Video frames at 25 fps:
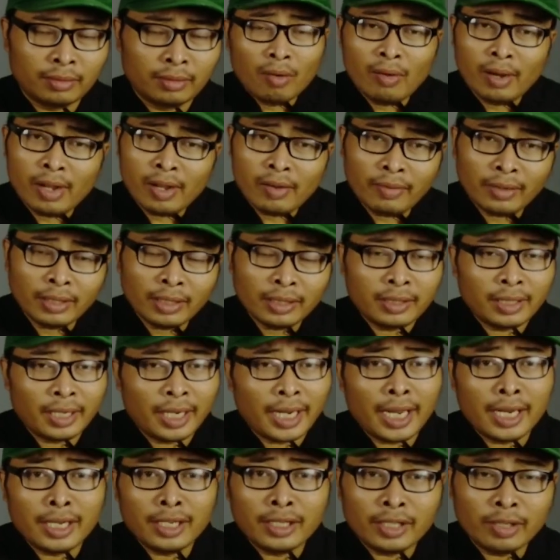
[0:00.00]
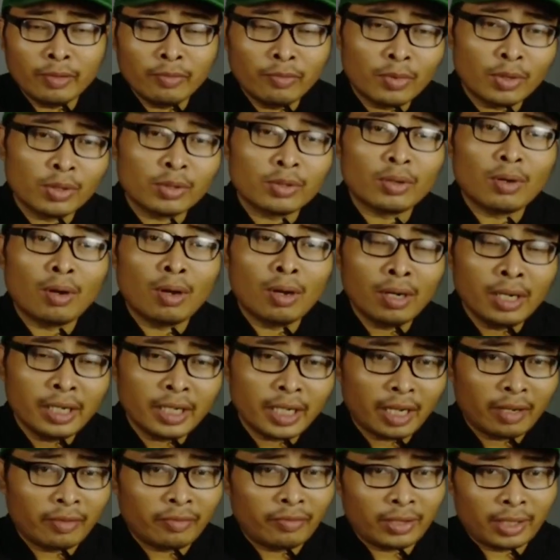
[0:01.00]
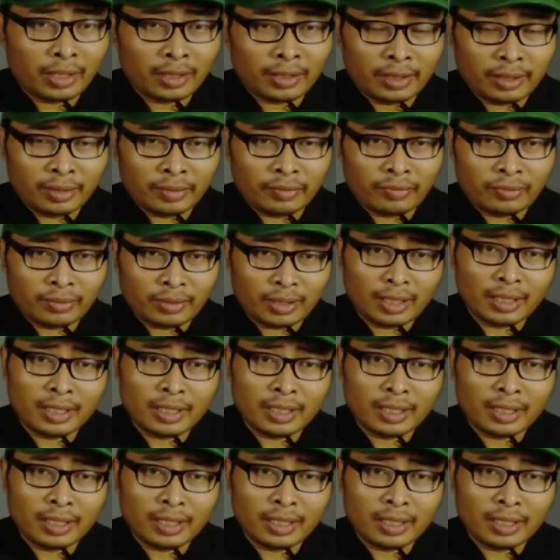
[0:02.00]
However, the enzyme was only effective